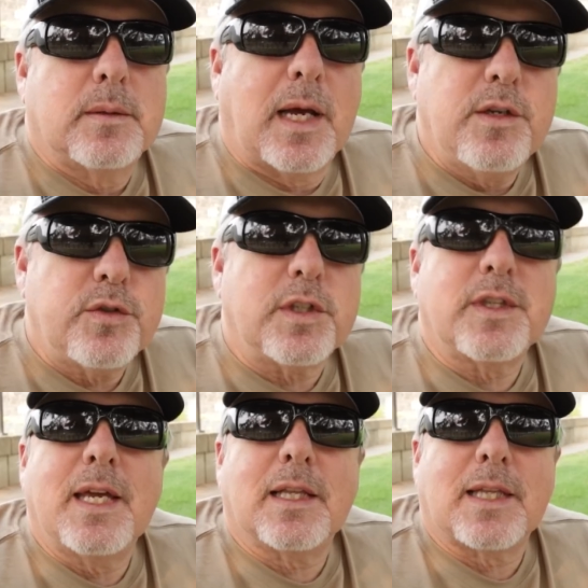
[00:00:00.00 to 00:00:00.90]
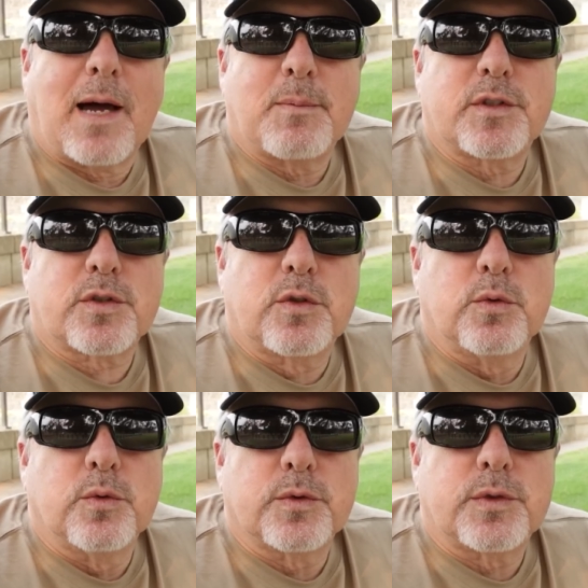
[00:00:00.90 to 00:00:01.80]
I used to think lineman
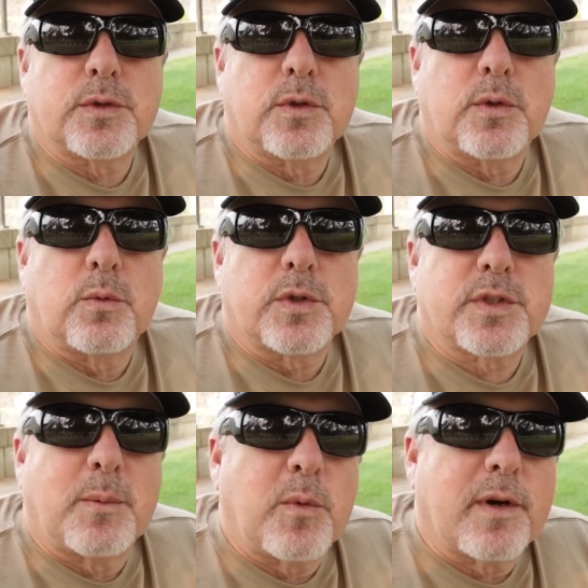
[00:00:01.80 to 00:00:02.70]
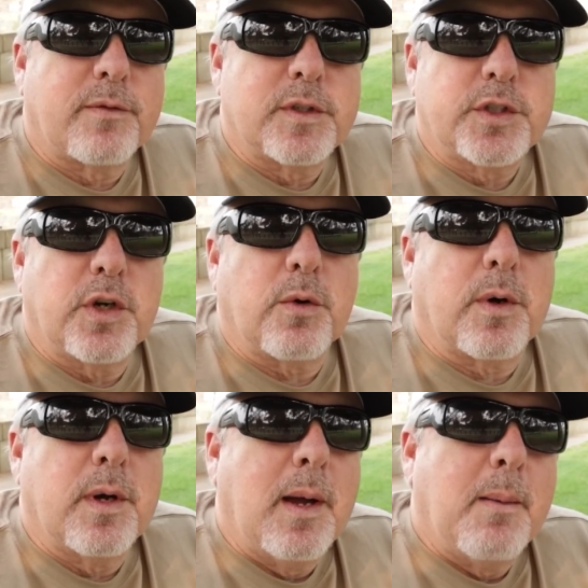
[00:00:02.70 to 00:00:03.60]
schools were somewhat of a joke.